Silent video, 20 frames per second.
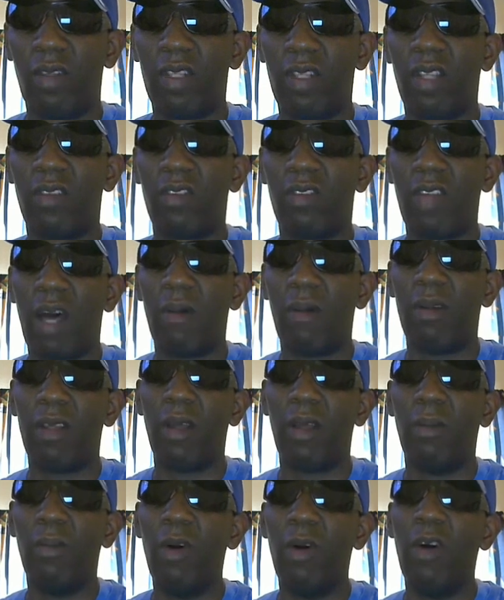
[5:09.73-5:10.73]
the some of
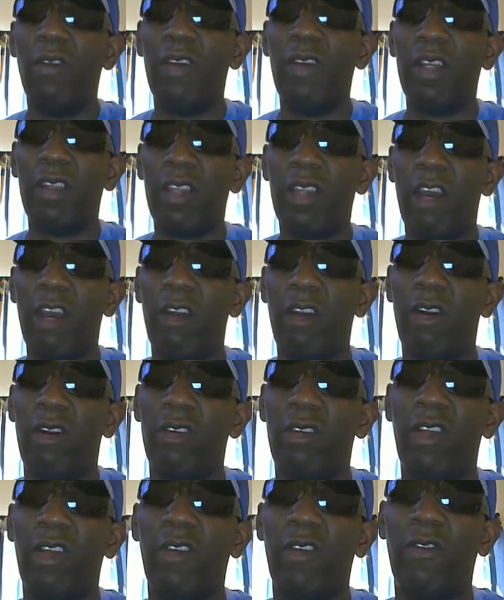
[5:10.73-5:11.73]
the movie
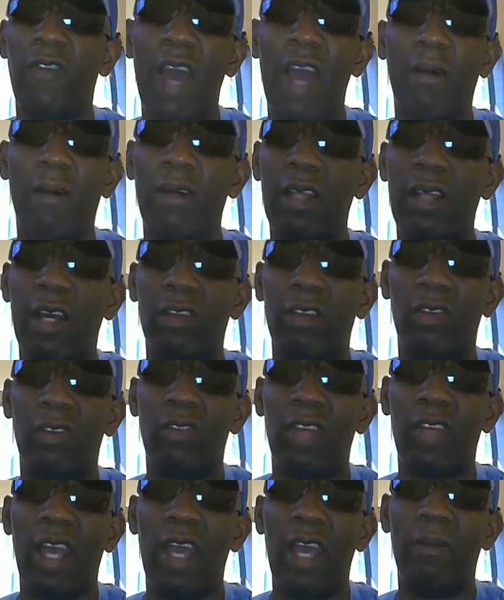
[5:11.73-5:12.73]
theaters and family
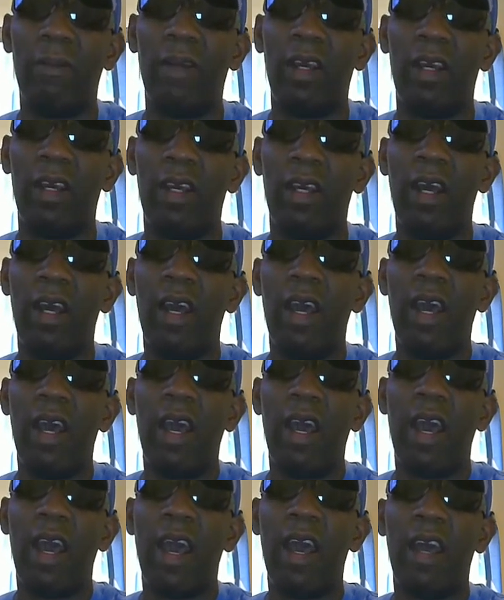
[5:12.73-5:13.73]
entertainment
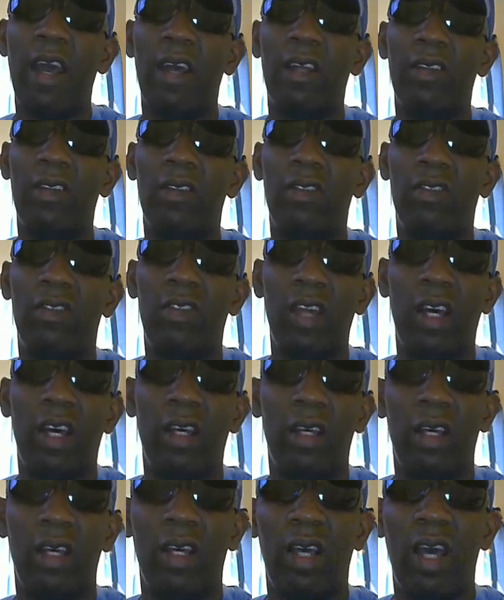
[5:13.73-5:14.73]
and
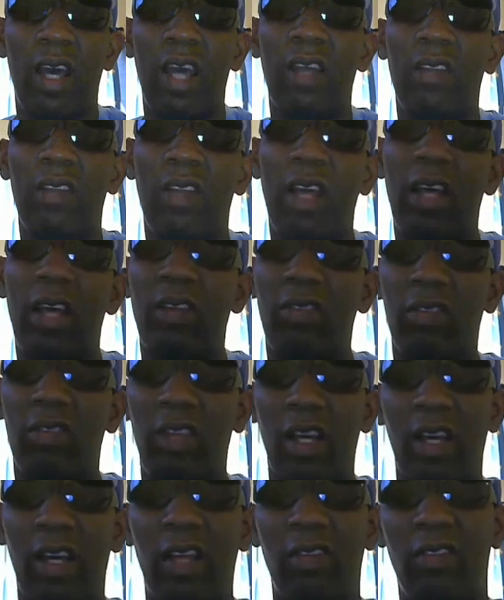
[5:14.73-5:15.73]
so and
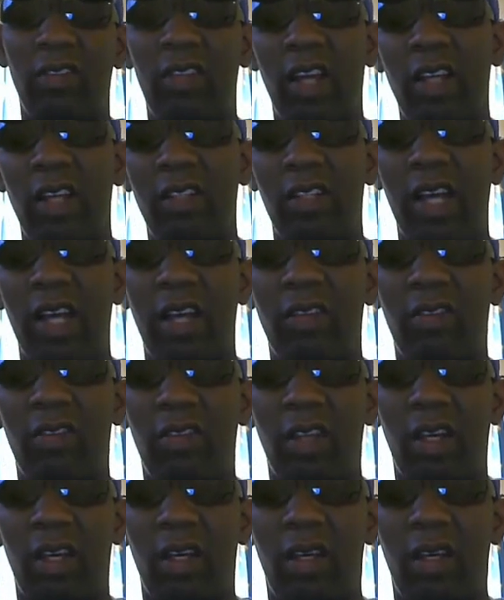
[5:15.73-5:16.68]
such as